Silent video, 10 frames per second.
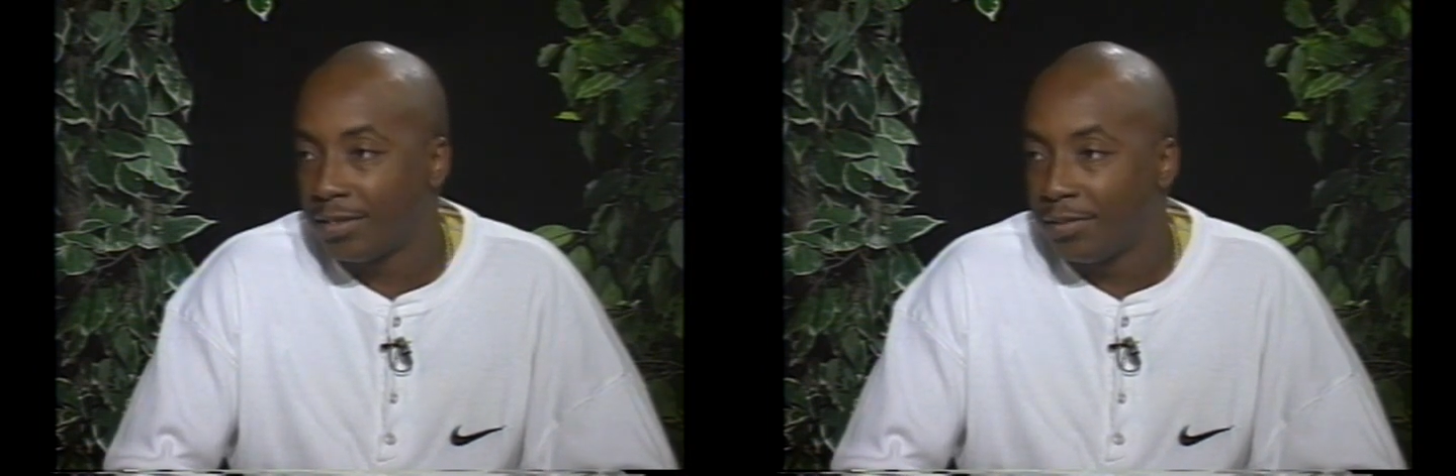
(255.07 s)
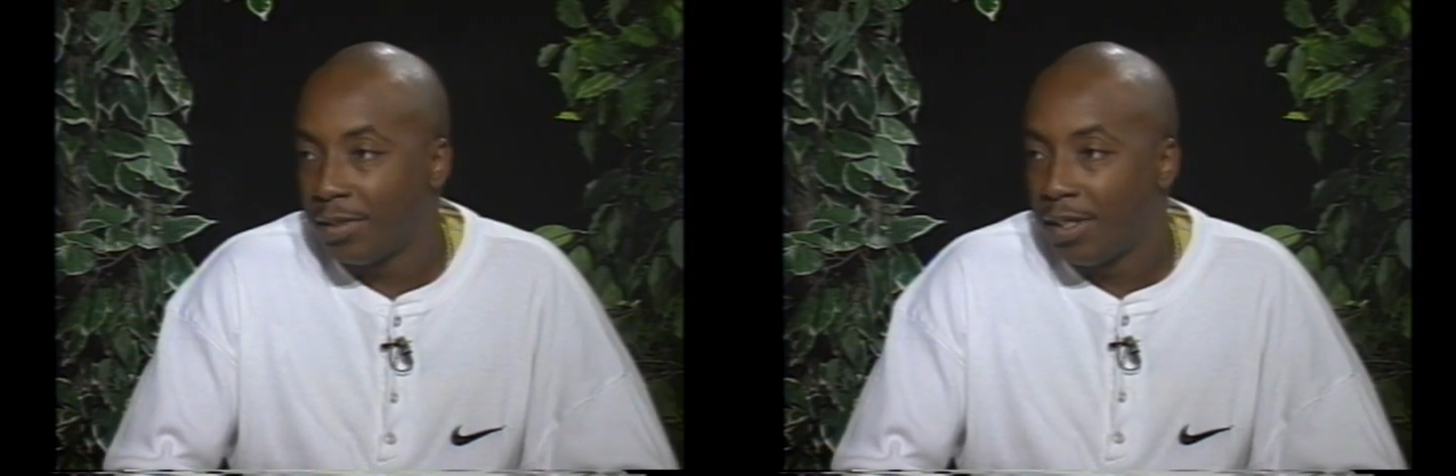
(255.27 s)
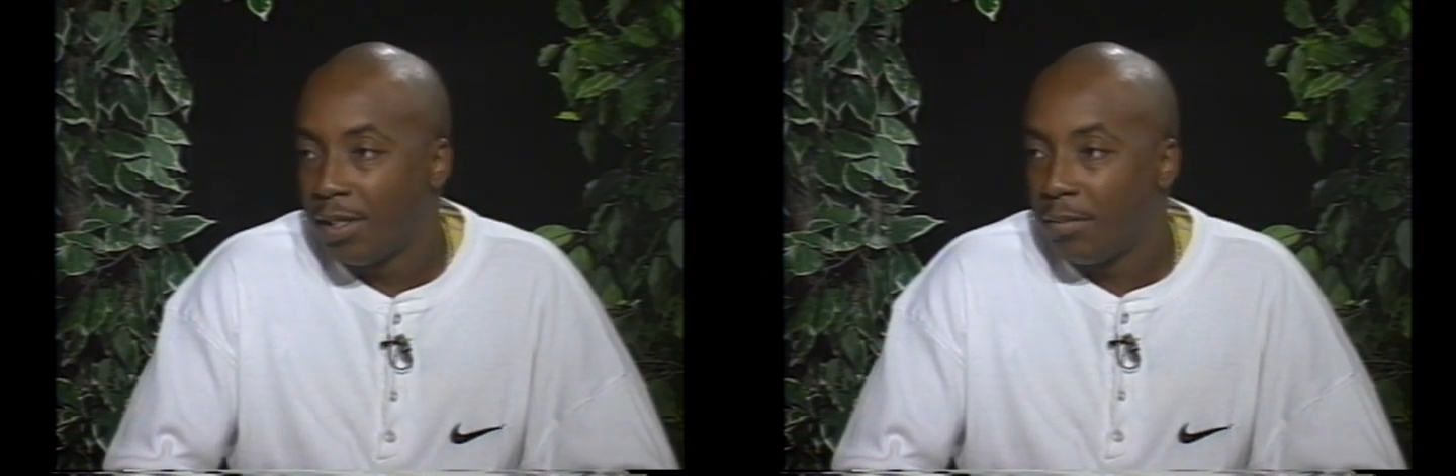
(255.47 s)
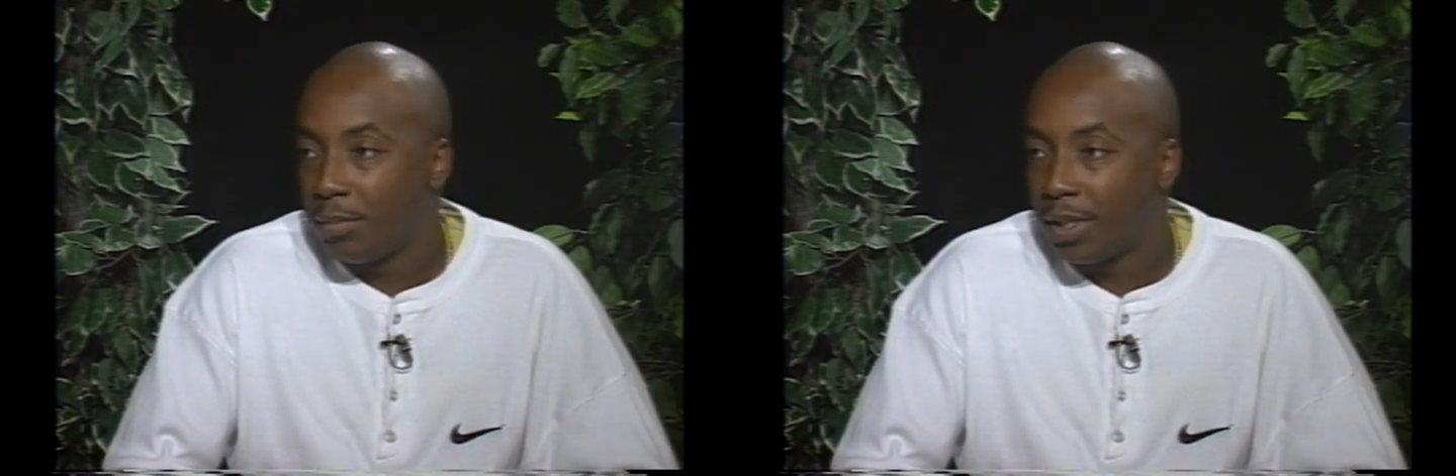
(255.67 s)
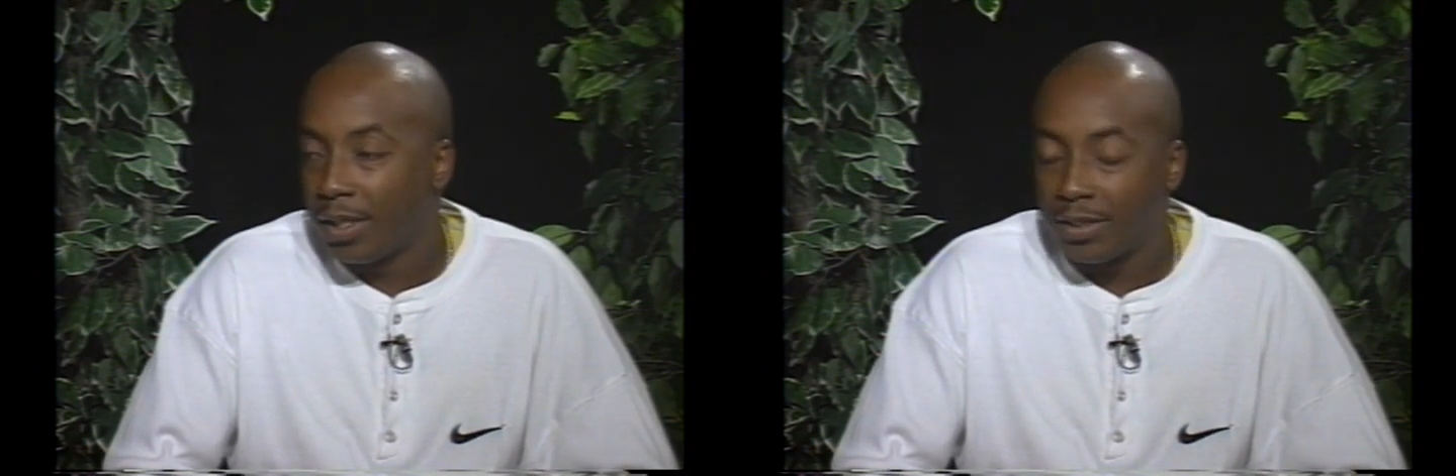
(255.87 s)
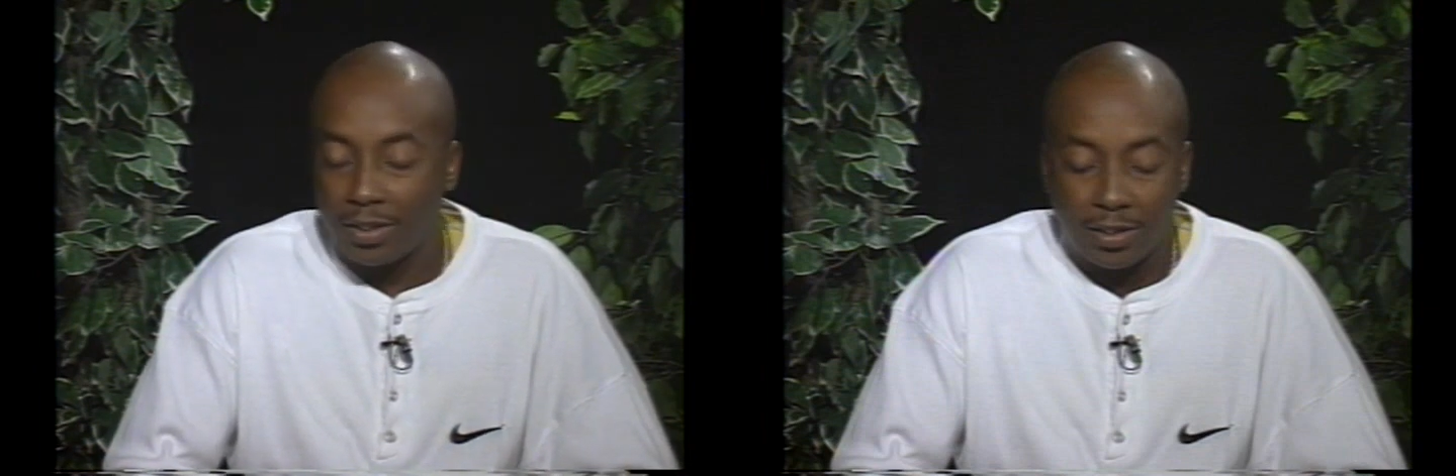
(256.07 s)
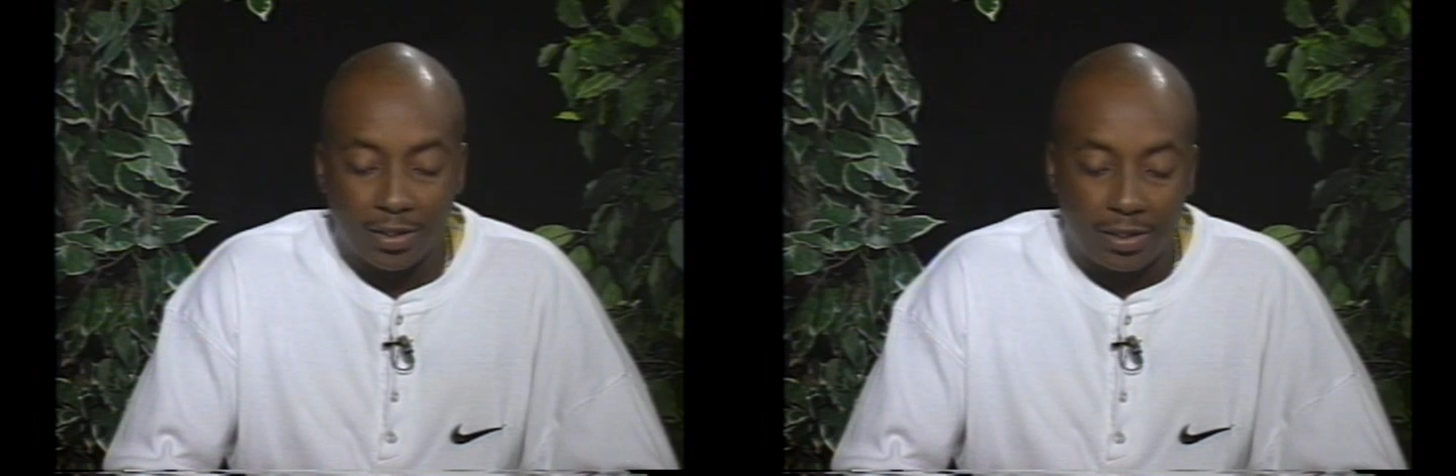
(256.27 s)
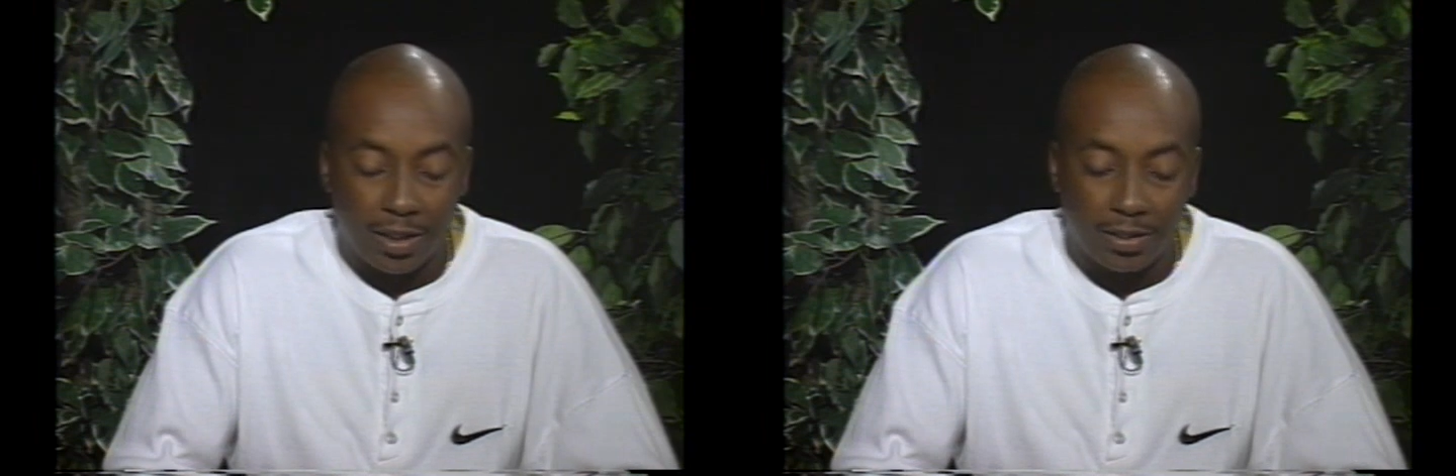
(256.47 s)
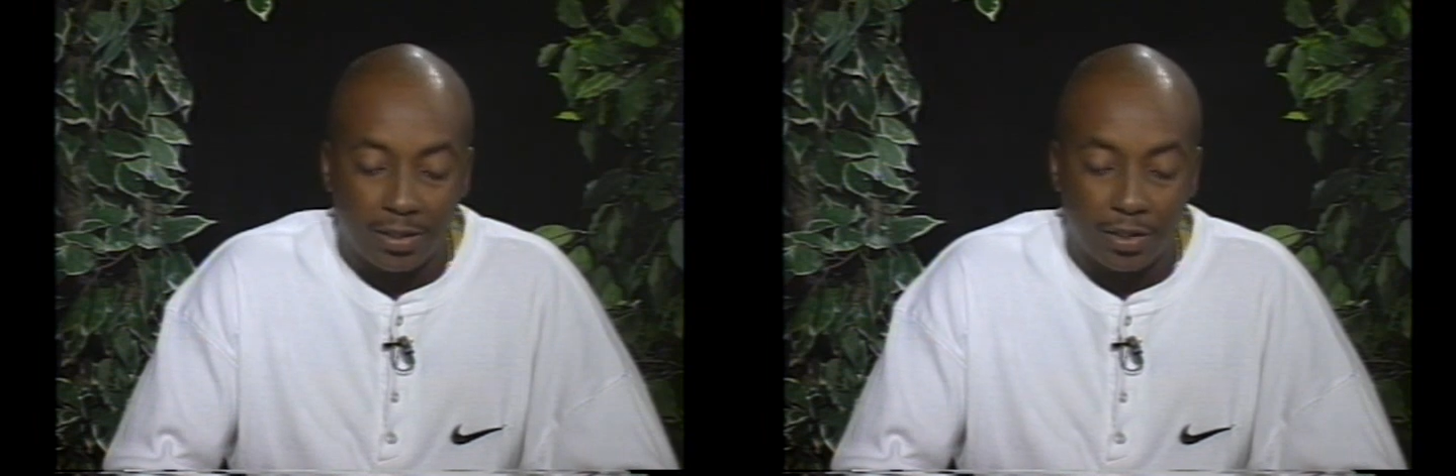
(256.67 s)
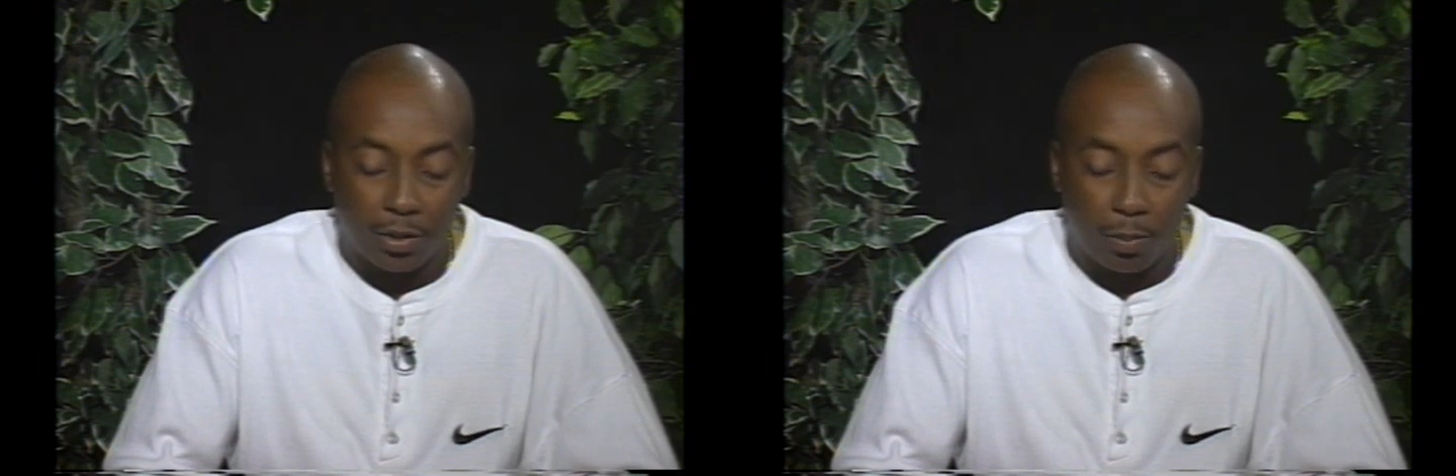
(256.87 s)
Because it tells us in
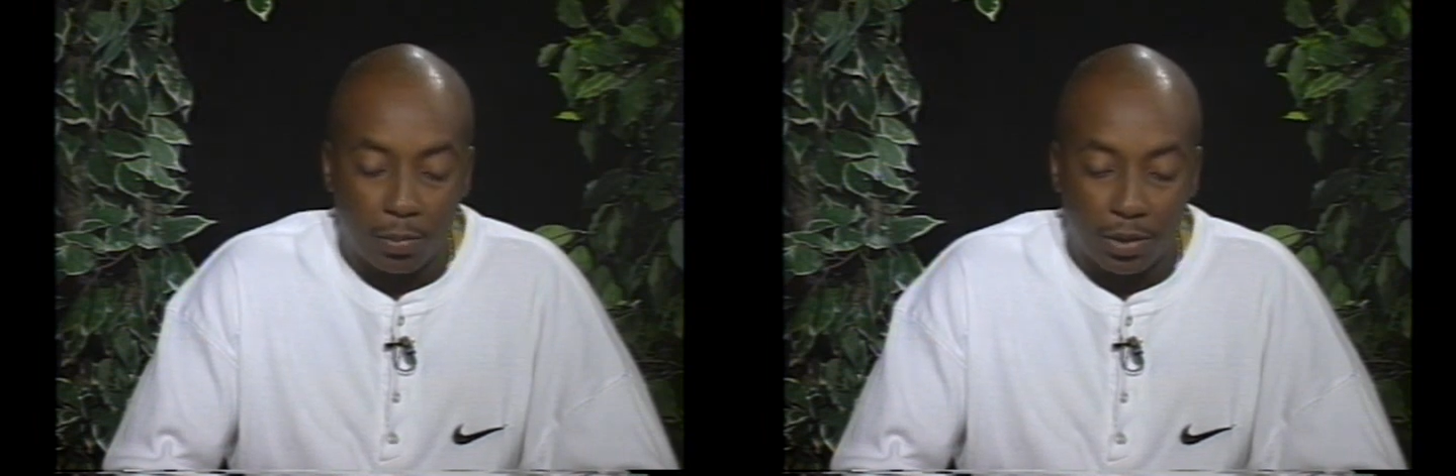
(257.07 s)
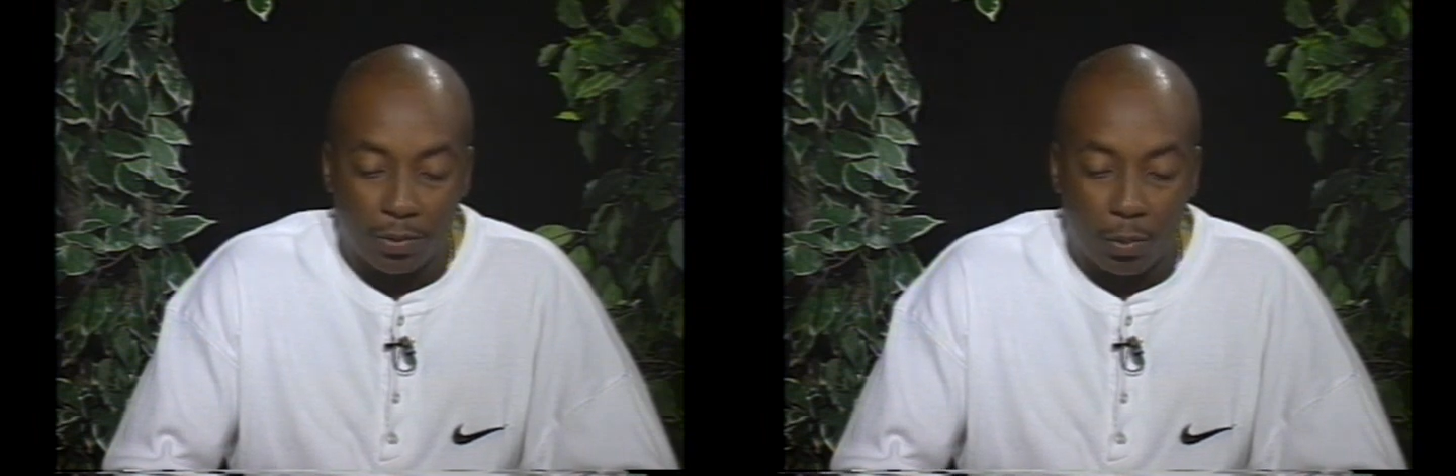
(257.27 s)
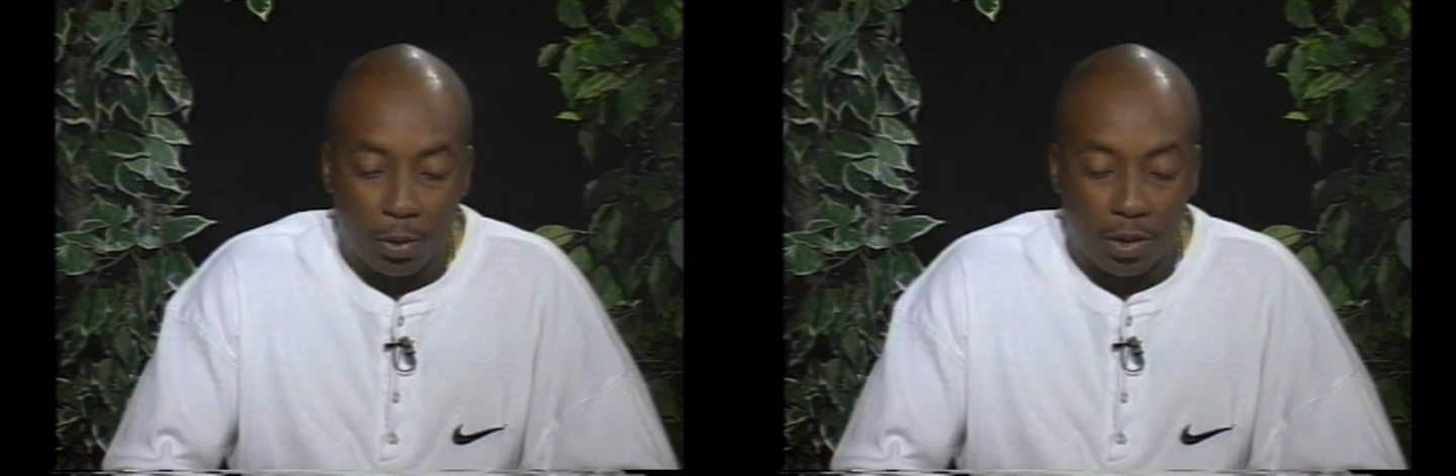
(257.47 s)
the word that